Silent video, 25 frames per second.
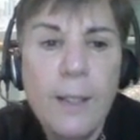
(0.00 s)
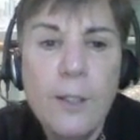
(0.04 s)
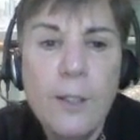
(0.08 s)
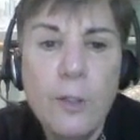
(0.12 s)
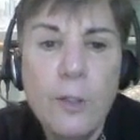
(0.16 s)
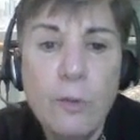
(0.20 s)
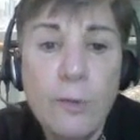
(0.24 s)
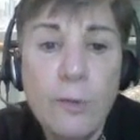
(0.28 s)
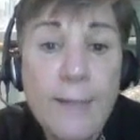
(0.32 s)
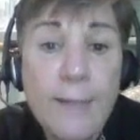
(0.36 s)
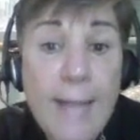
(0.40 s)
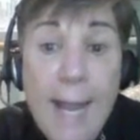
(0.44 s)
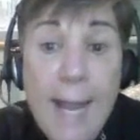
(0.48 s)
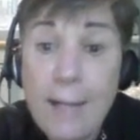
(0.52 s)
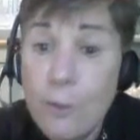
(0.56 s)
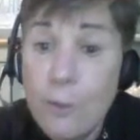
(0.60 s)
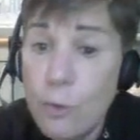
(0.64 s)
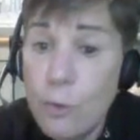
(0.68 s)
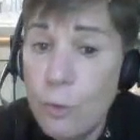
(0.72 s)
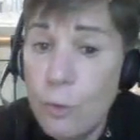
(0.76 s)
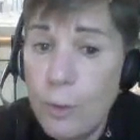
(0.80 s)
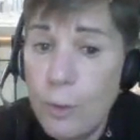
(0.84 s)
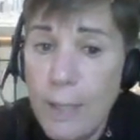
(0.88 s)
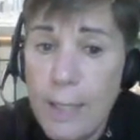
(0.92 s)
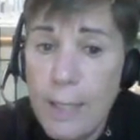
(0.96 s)
use
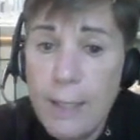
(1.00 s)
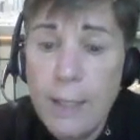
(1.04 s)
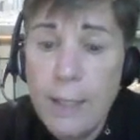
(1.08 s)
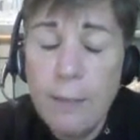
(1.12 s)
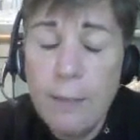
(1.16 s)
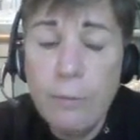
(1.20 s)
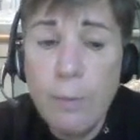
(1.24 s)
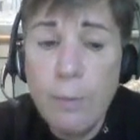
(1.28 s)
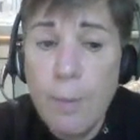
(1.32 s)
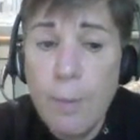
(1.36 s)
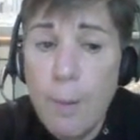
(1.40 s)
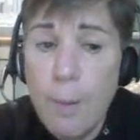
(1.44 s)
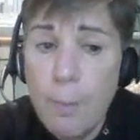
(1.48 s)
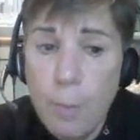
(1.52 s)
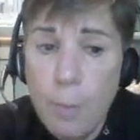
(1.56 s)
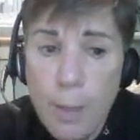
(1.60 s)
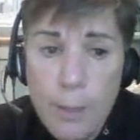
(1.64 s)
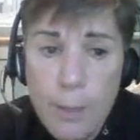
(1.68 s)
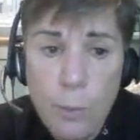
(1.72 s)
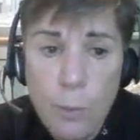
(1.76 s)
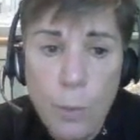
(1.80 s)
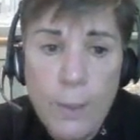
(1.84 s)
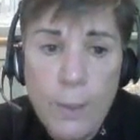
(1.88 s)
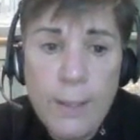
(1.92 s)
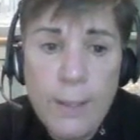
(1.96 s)
natural lighting from a
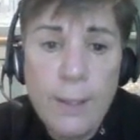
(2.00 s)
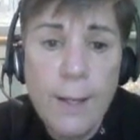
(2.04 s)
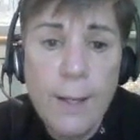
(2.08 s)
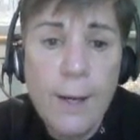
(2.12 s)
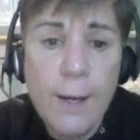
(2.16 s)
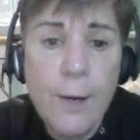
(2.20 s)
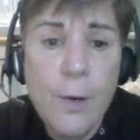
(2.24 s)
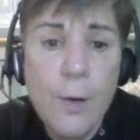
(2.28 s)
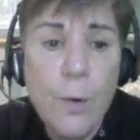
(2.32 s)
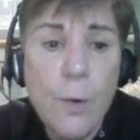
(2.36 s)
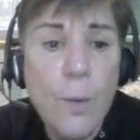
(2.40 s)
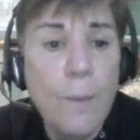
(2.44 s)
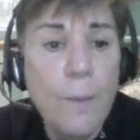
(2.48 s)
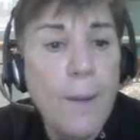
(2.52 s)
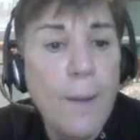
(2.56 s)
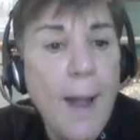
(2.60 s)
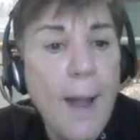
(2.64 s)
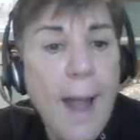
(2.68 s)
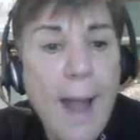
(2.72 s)
bright window,